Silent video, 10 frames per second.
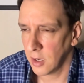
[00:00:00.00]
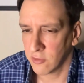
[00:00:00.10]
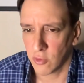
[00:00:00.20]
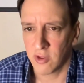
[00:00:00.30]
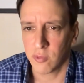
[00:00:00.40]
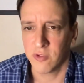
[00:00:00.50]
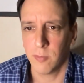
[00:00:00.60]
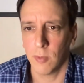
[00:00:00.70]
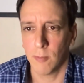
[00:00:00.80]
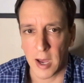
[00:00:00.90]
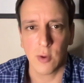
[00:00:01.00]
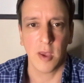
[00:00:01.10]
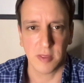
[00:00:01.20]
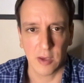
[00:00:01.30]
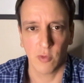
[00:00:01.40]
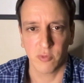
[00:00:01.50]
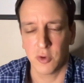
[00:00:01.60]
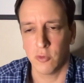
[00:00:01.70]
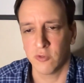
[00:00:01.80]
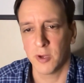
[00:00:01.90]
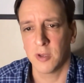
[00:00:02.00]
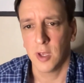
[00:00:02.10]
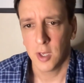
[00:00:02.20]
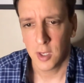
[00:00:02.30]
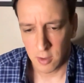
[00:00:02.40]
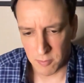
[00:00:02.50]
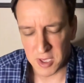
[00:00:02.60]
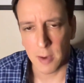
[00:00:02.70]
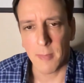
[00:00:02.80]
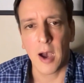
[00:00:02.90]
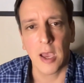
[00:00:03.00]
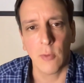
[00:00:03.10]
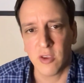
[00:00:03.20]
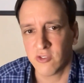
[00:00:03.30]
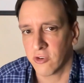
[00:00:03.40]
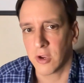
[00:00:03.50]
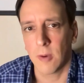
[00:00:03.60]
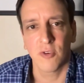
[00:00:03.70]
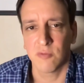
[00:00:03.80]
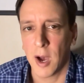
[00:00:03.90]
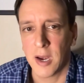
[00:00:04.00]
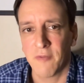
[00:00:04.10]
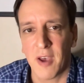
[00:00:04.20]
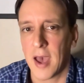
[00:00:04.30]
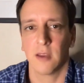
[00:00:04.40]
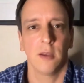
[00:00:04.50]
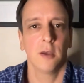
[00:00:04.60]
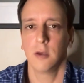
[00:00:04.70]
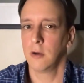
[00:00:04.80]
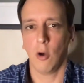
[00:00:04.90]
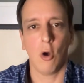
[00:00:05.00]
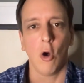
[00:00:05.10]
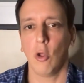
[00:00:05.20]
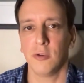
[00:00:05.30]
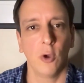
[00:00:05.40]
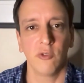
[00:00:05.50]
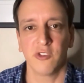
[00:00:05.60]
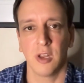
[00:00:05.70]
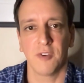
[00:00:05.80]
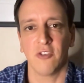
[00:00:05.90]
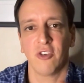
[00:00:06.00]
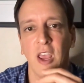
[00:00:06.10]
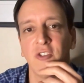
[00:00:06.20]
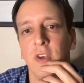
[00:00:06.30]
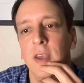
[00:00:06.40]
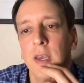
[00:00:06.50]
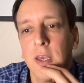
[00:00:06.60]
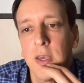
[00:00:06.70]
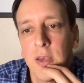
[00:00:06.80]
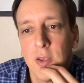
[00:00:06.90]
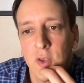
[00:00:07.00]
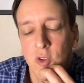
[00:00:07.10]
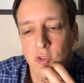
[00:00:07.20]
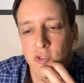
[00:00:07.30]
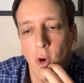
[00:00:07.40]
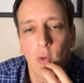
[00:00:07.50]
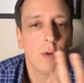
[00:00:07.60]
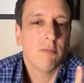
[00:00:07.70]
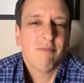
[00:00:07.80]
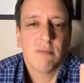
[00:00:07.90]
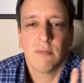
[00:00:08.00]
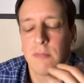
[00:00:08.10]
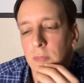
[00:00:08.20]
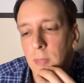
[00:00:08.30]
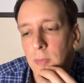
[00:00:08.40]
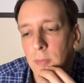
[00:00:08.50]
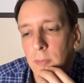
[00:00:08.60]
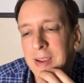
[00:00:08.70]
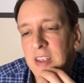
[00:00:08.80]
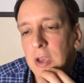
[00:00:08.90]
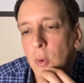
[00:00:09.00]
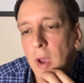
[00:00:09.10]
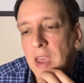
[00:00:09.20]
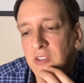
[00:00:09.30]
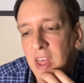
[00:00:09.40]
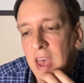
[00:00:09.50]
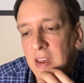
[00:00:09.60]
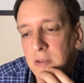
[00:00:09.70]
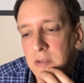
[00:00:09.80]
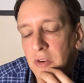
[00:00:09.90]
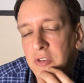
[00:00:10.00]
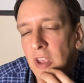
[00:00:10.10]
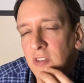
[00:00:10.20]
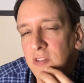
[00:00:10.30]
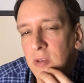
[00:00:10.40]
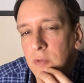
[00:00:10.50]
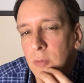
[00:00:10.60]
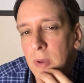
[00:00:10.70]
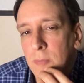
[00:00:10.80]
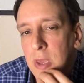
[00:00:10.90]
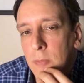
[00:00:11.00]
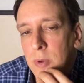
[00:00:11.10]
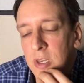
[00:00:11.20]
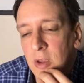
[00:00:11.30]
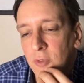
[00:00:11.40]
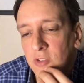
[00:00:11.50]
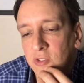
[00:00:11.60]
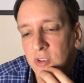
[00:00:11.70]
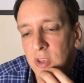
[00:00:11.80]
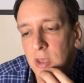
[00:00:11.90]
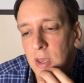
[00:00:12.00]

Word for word: So this was body weight that was reduced, but BMI, waist circumference, body fat, all no significant change. So my takeaway is that there doesn't seem to be a big difference.